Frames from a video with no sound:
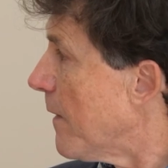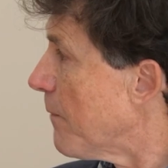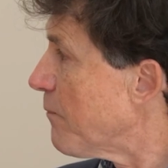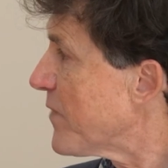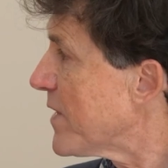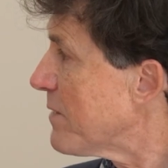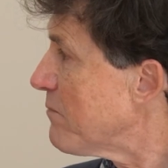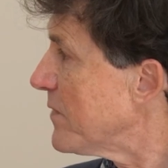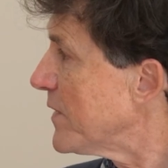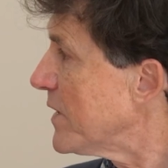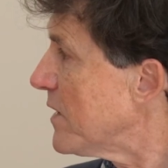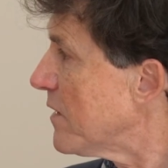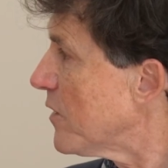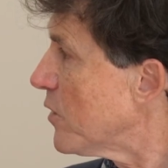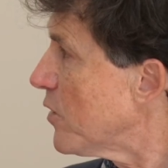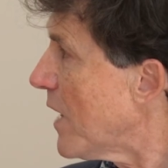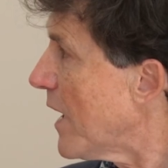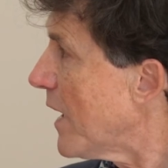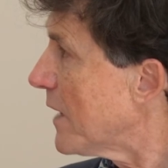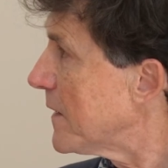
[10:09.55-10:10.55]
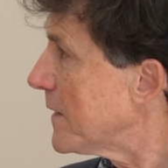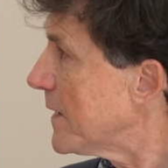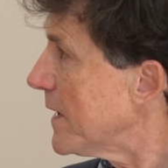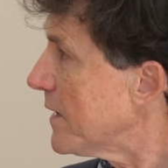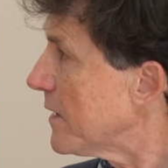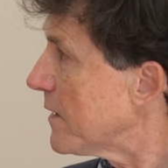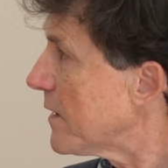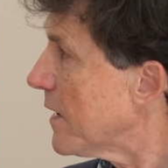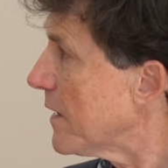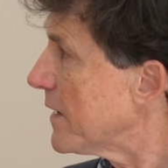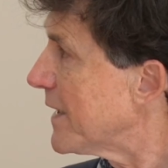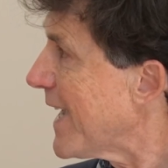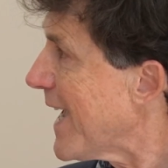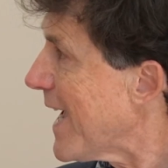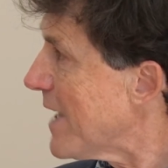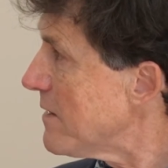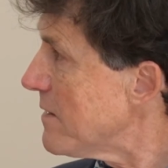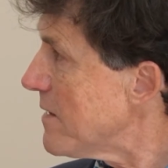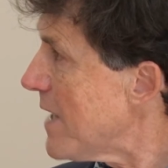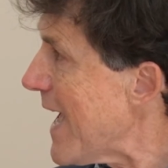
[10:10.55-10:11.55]
You know, I think
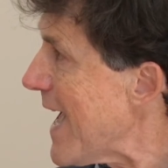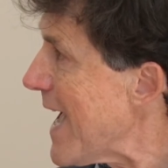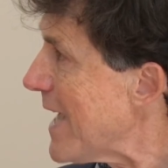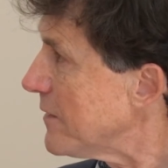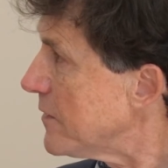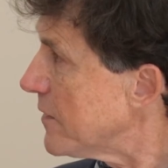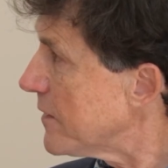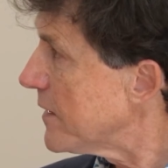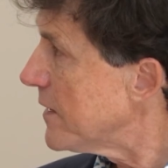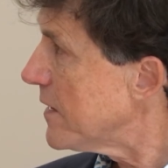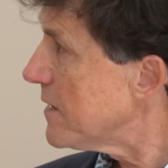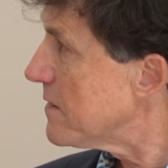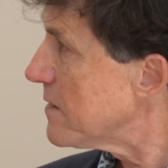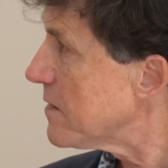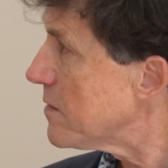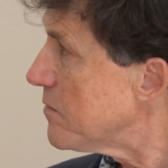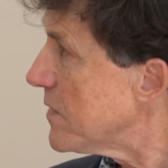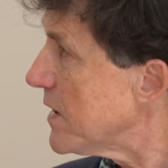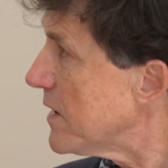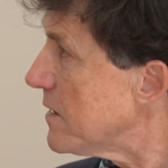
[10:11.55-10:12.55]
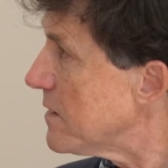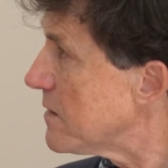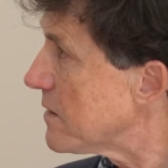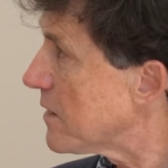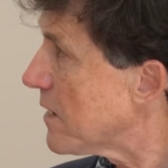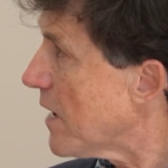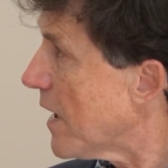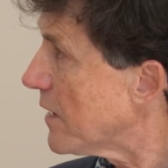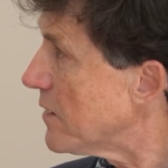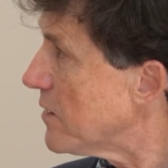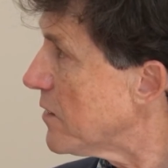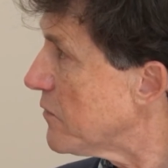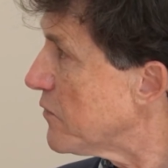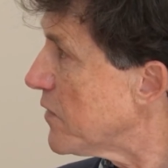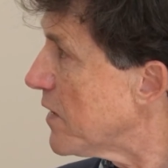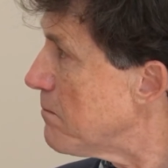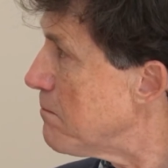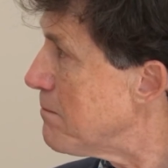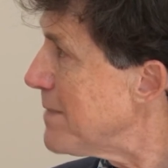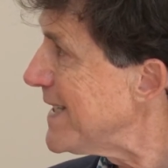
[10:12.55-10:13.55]
again, anarchism is kind
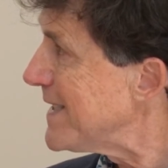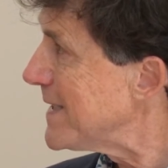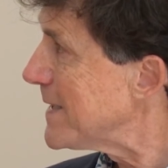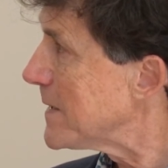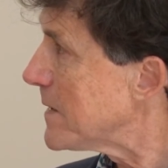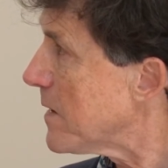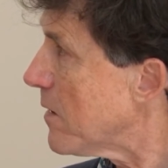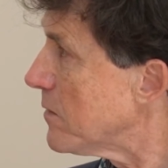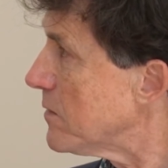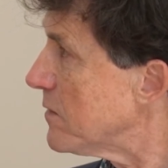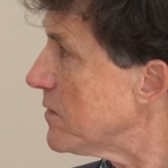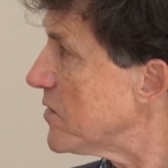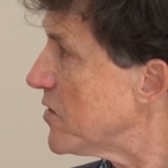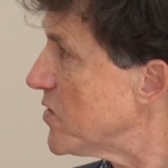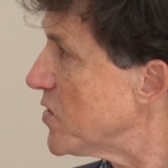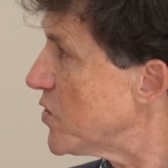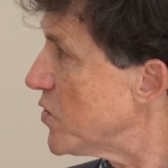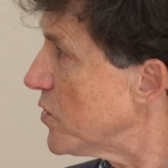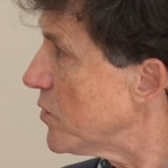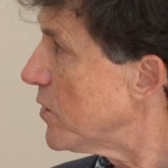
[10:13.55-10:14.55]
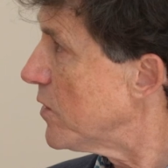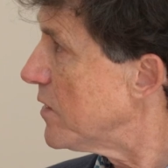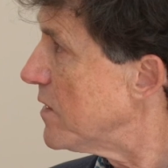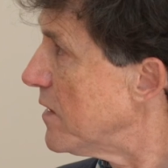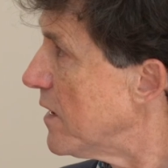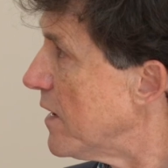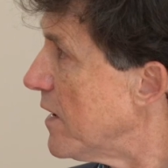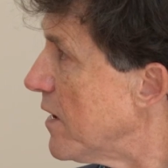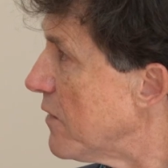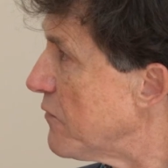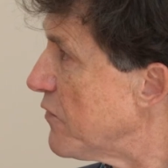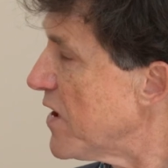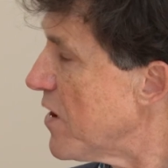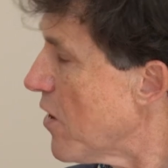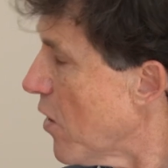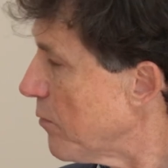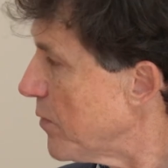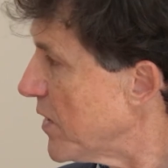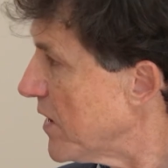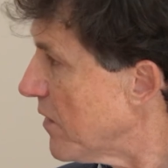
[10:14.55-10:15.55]
of a misunderstood
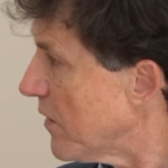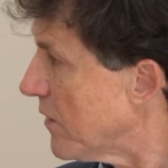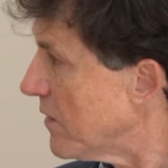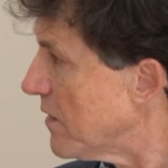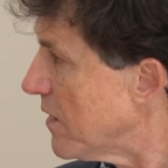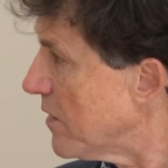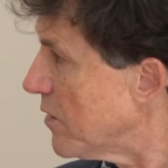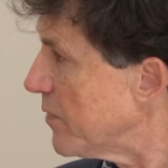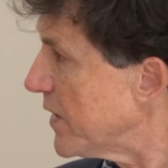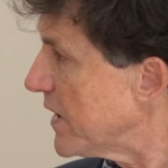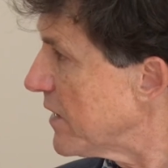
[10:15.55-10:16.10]
phenomenon, no?